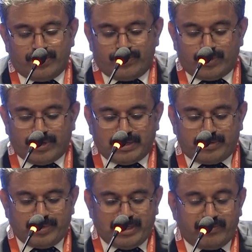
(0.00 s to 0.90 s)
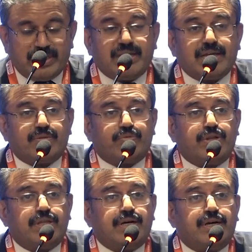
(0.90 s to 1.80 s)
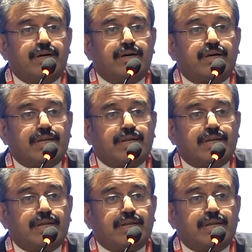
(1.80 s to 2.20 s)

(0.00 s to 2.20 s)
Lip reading: So you have to be very careful. The